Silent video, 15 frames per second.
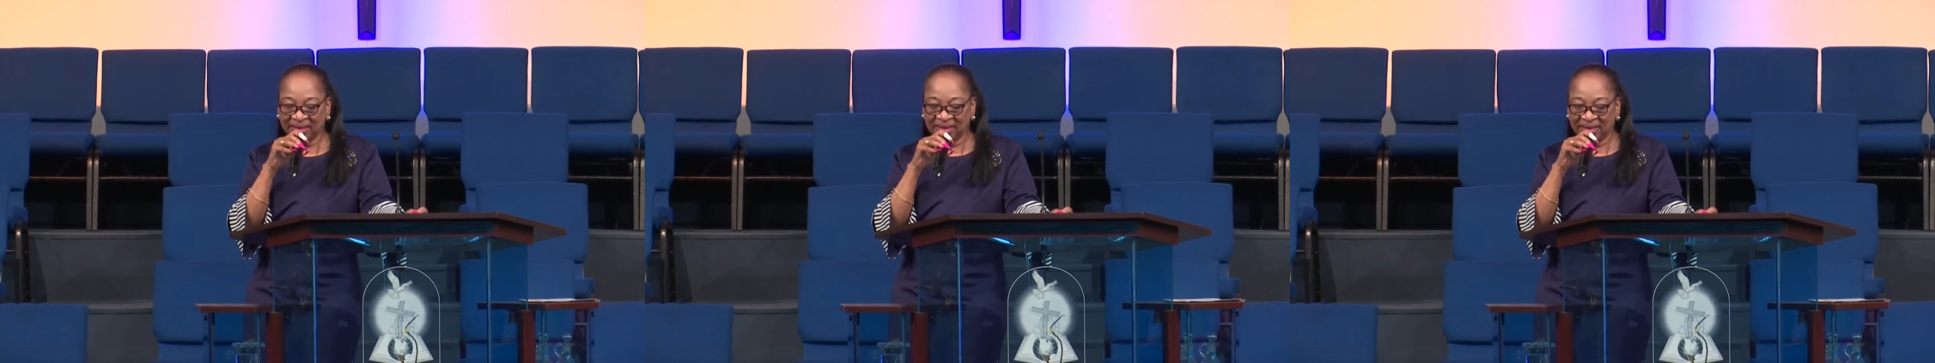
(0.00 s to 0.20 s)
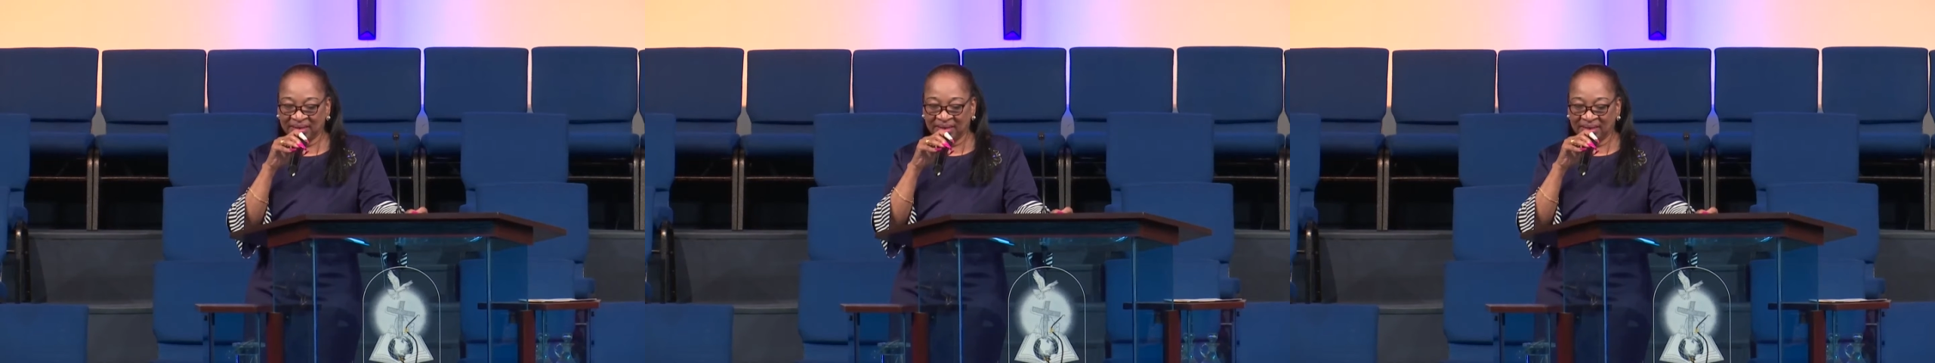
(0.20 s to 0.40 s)

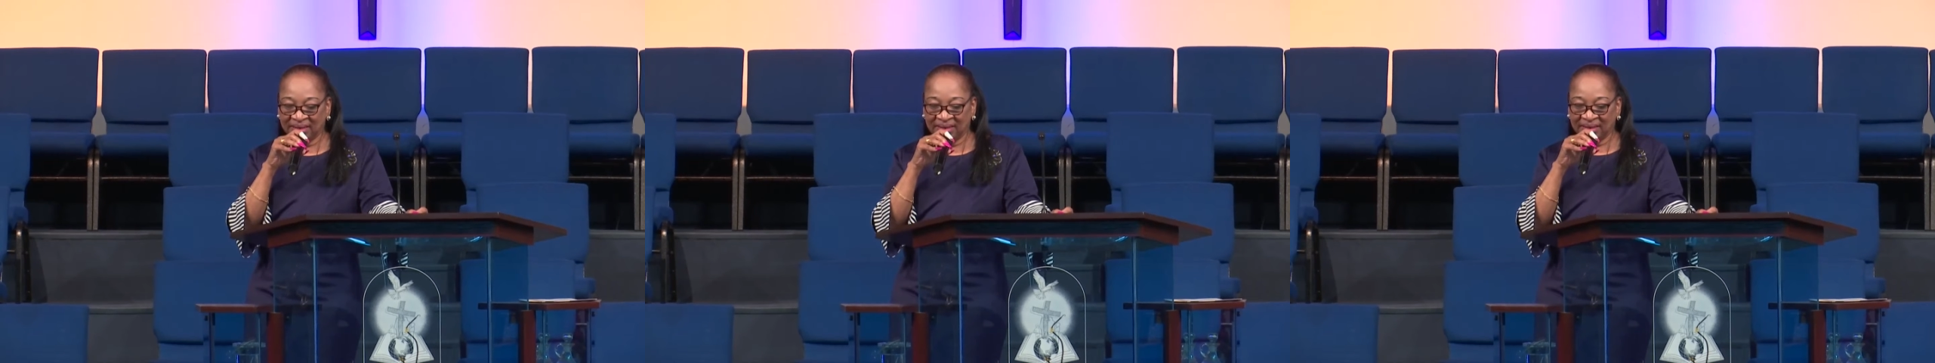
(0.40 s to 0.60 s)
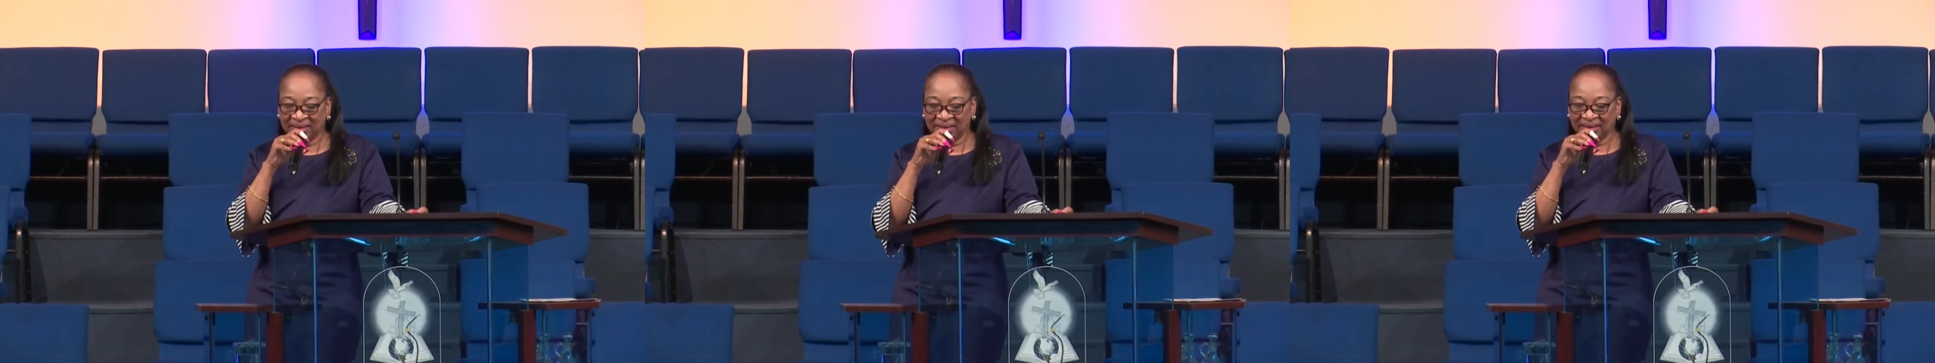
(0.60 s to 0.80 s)

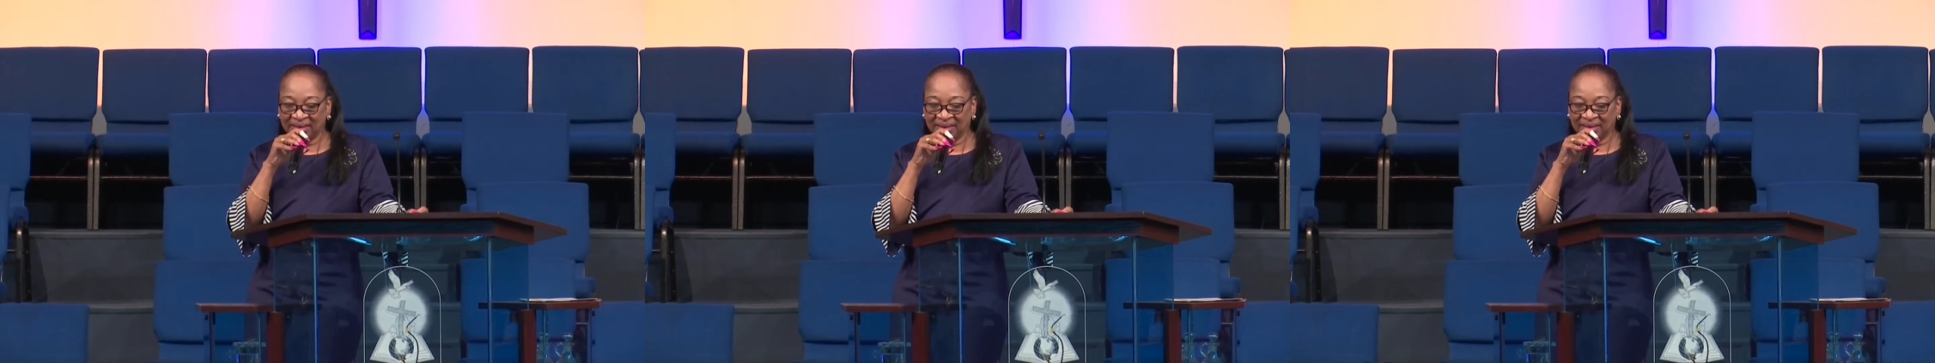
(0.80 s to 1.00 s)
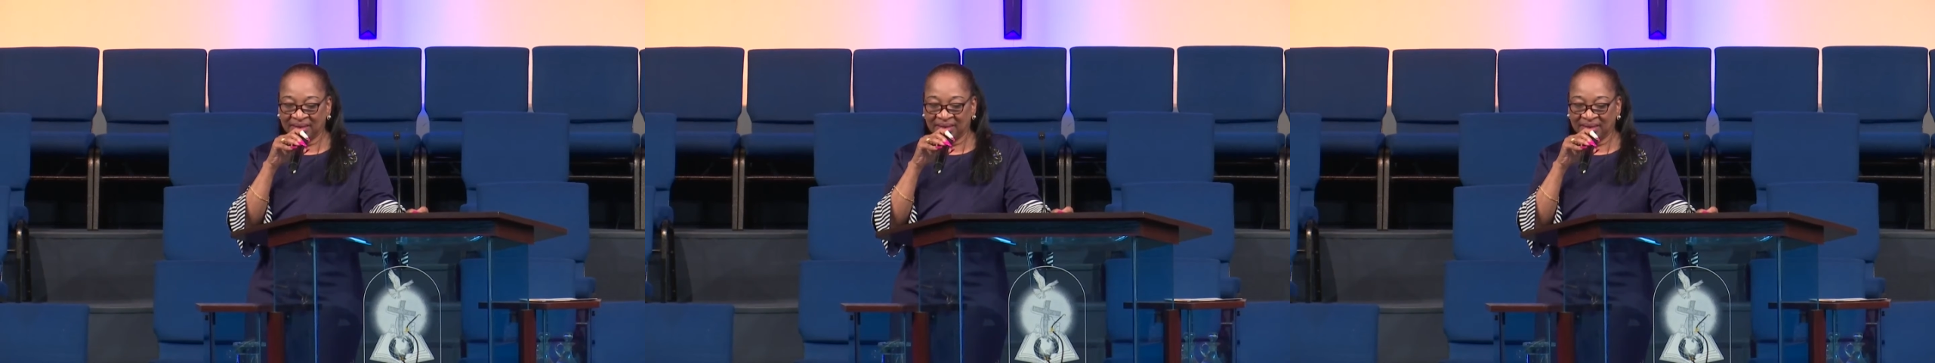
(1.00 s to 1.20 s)

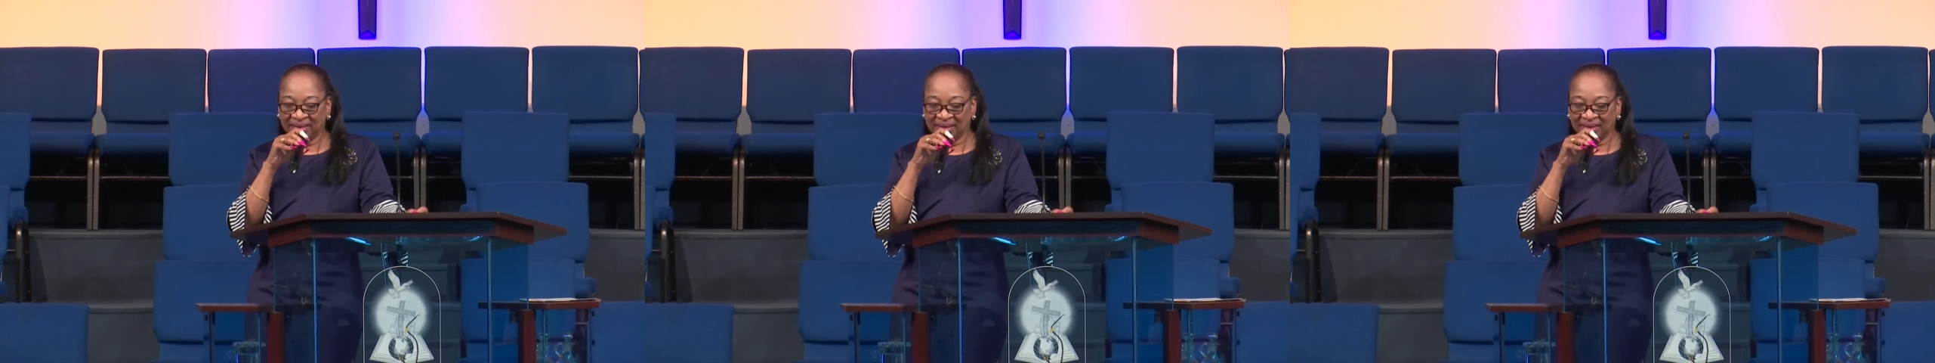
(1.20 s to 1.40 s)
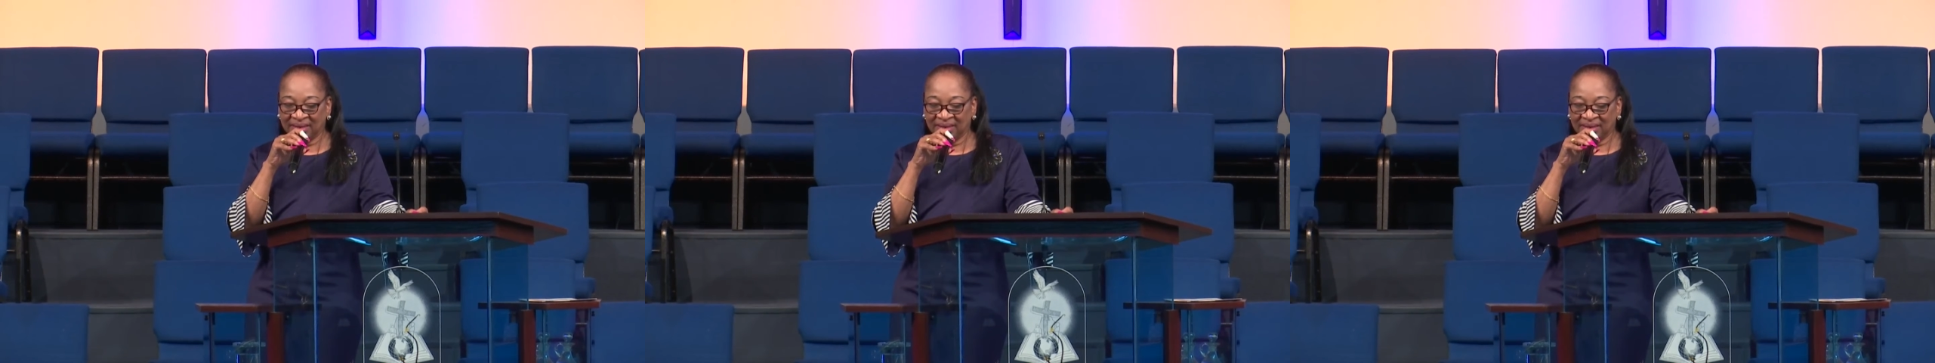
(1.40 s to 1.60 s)

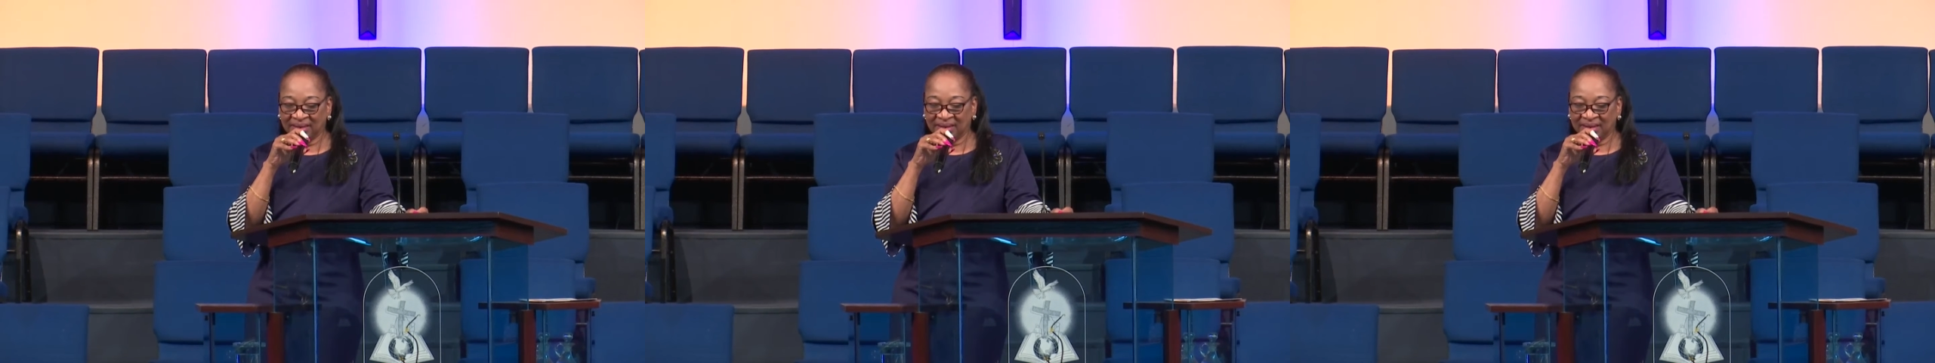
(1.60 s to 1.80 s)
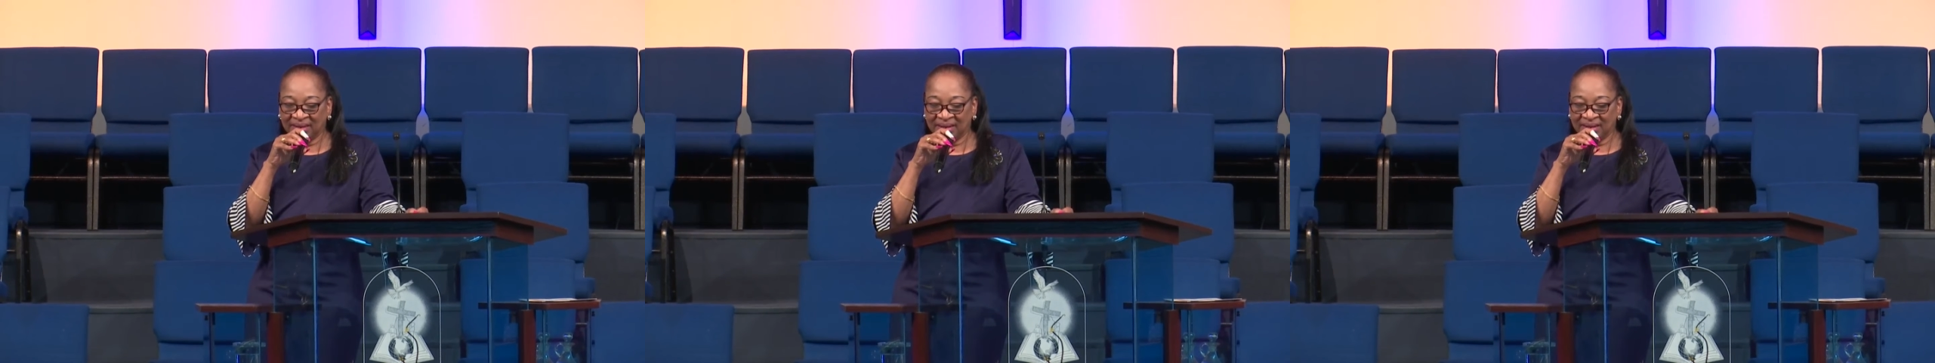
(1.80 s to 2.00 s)
(no one is talking)